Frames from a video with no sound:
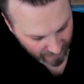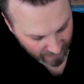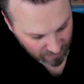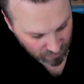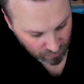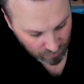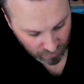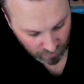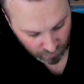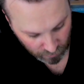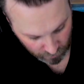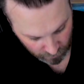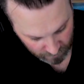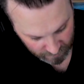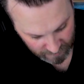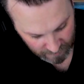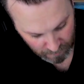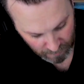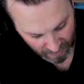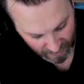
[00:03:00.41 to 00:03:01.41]
actually little
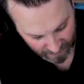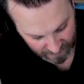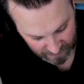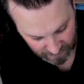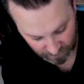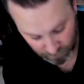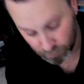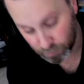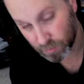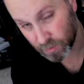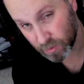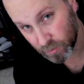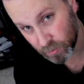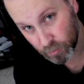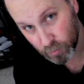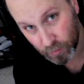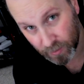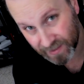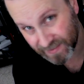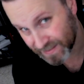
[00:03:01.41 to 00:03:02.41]
spots of
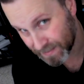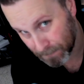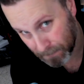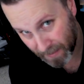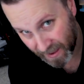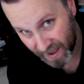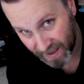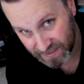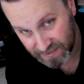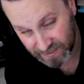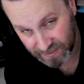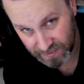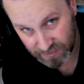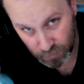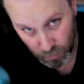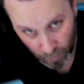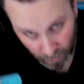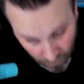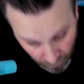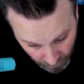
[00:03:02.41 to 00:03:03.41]
blue in the mask as
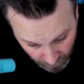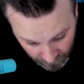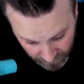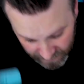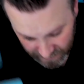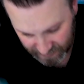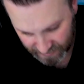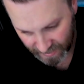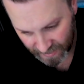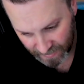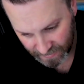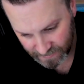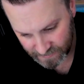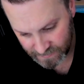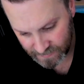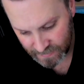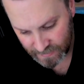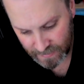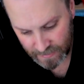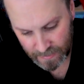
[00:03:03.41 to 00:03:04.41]
well on the
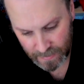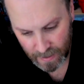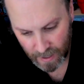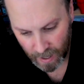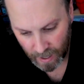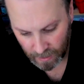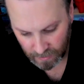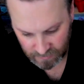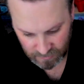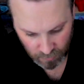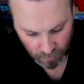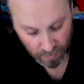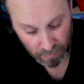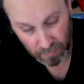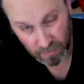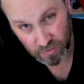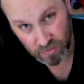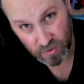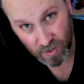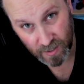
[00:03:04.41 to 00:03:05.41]
sides. Uh, so what I'm
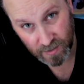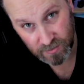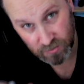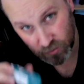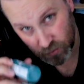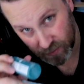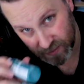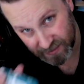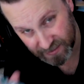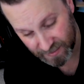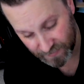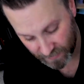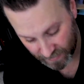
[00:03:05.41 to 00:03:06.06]
gonna try and do is see